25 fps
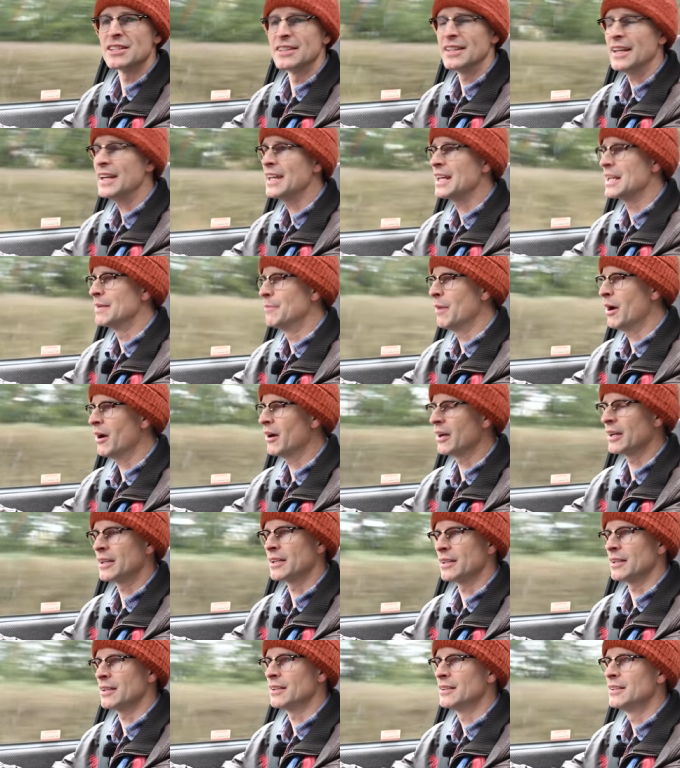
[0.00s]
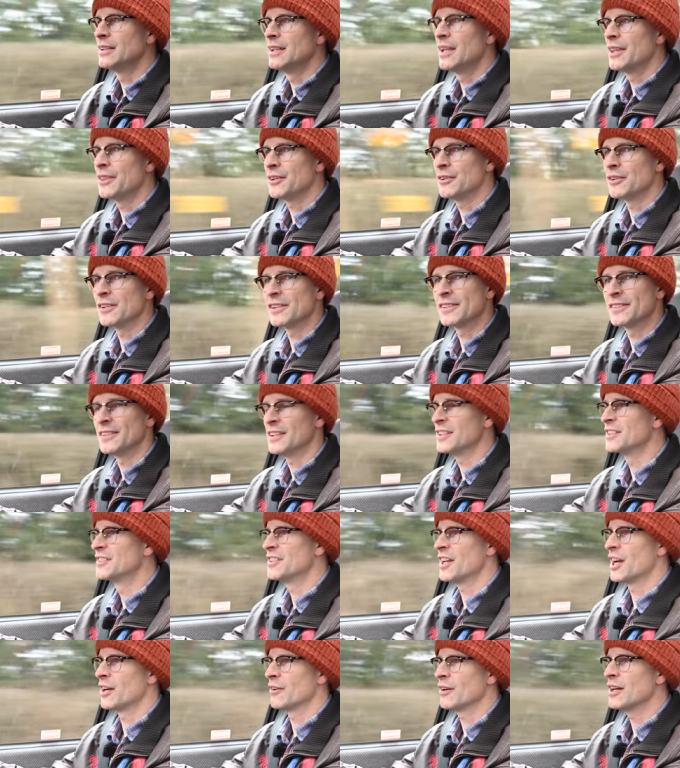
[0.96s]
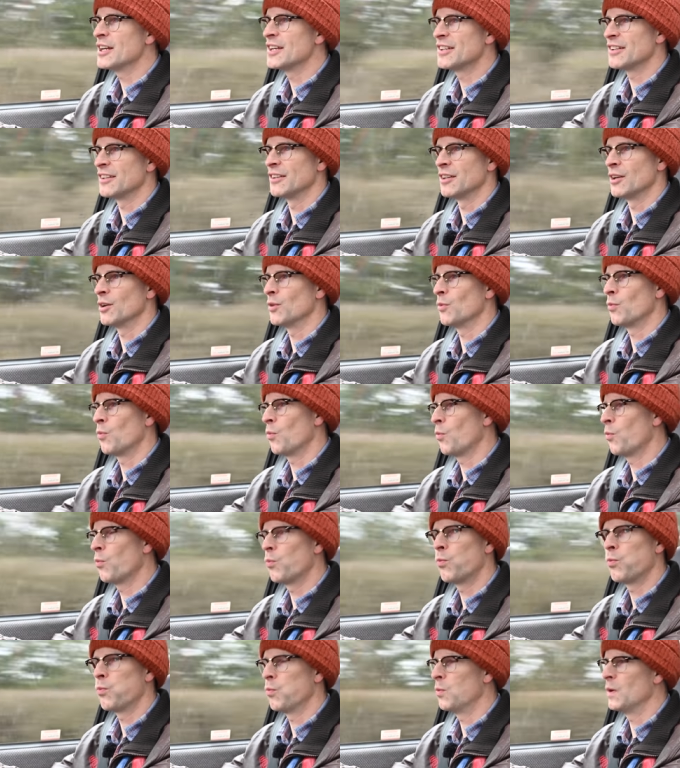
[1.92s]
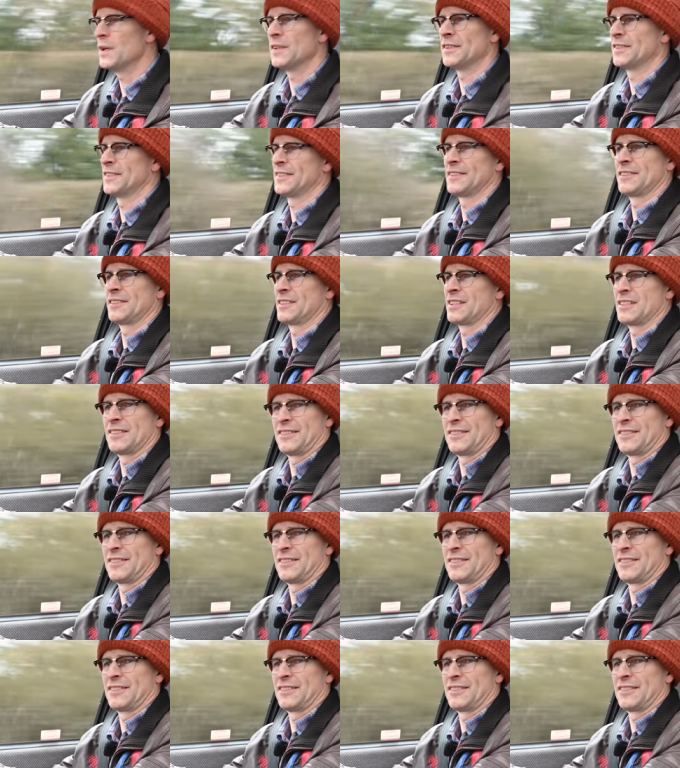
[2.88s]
today in America, there's a generation that is